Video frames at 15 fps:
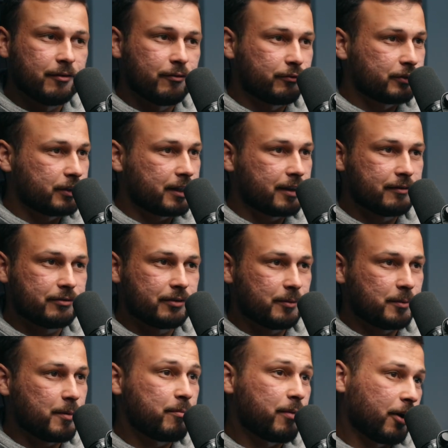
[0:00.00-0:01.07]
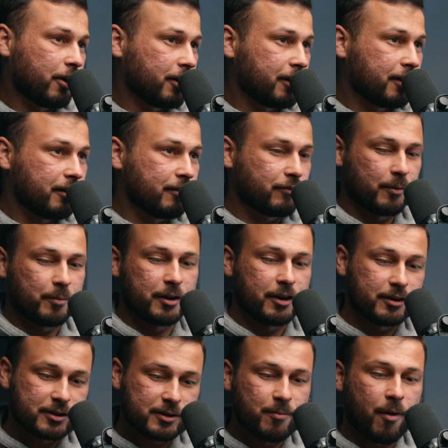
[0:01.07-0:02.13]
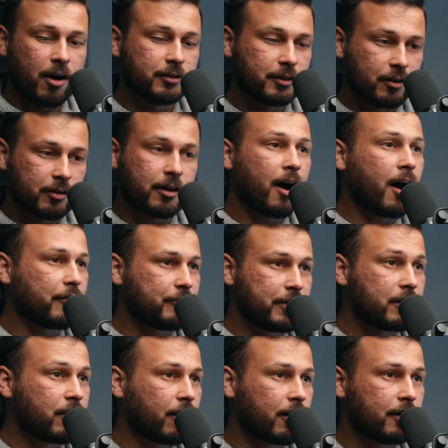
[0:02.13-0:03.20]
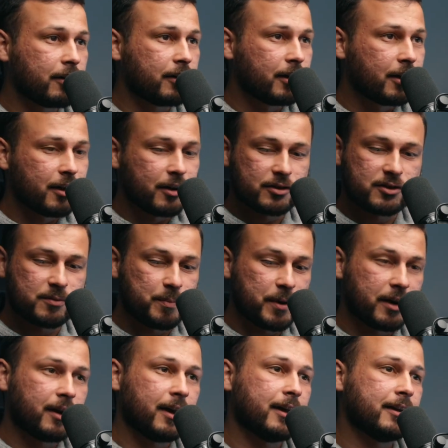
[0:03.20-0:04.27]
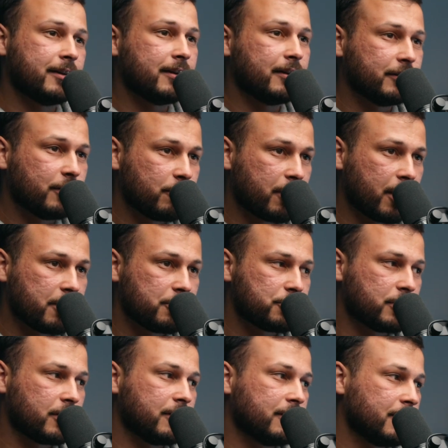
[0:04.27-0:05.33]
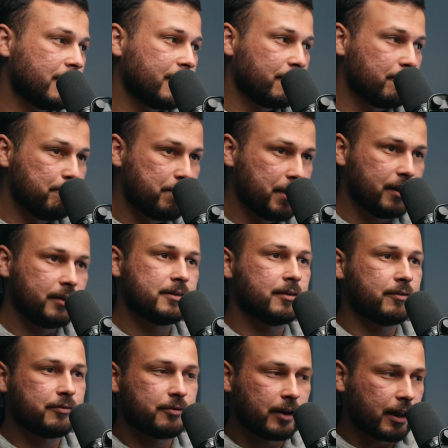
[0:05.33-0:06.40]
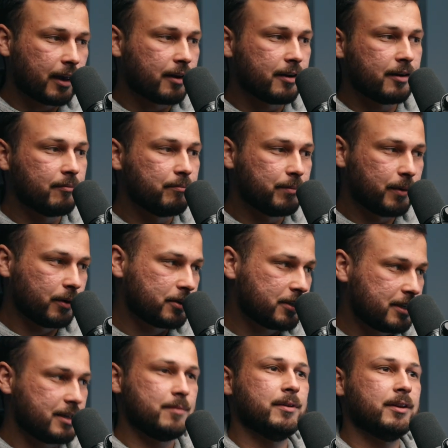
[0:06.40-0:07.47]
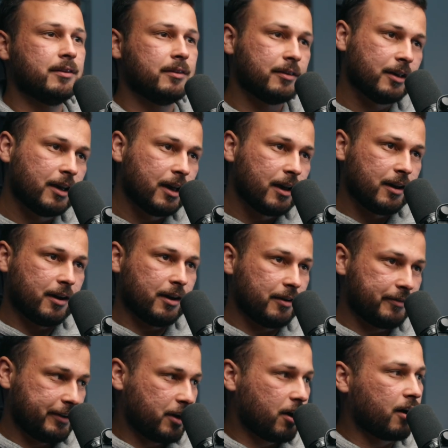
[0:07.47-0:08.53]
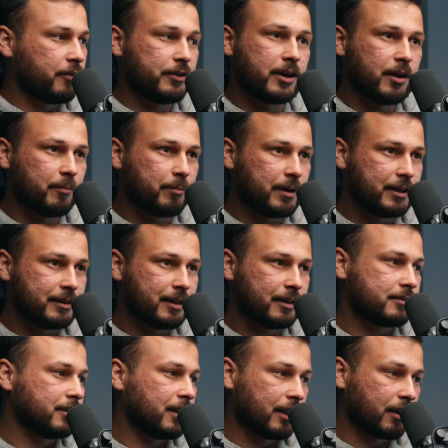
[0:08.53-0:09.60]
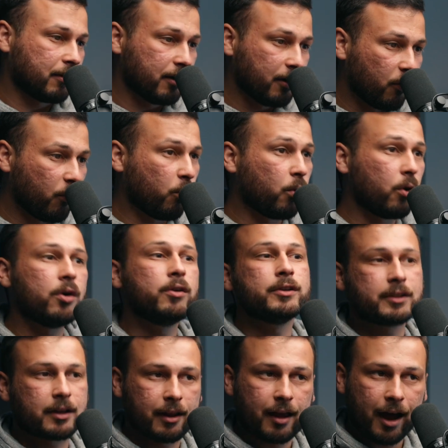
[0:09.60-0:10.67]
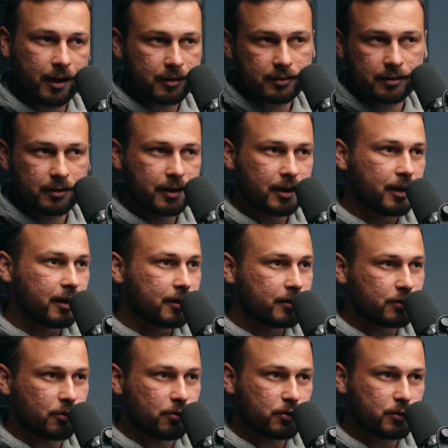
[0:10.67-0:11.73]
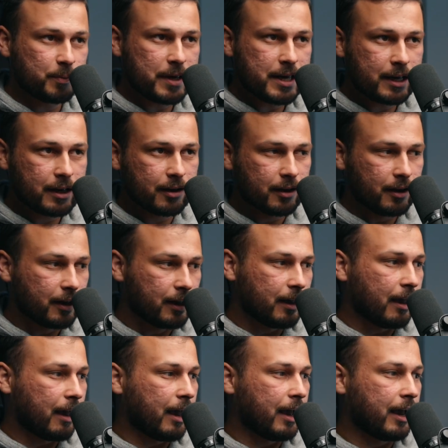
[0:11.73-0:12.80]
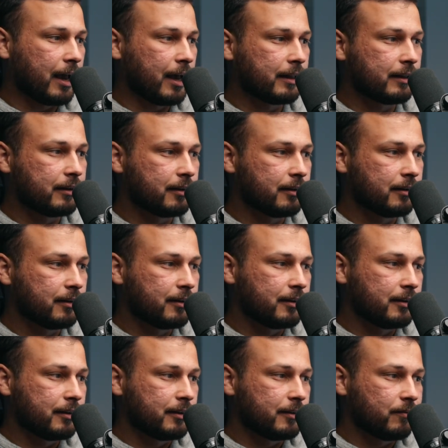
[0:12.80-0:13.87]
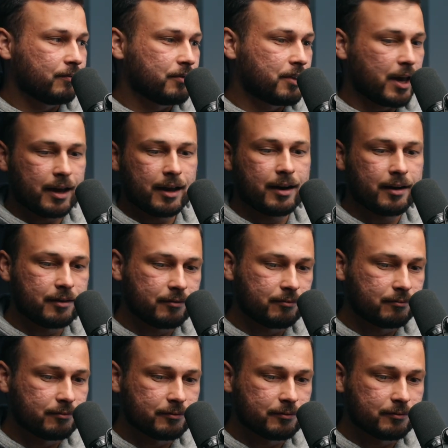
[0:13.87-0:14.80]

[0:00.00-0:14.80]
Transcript: freaking from a bar, from a small little coffee cart, spearheaded a location, built a freaking behemoth of a coffee company that's like world class, yeah. so to speak. And then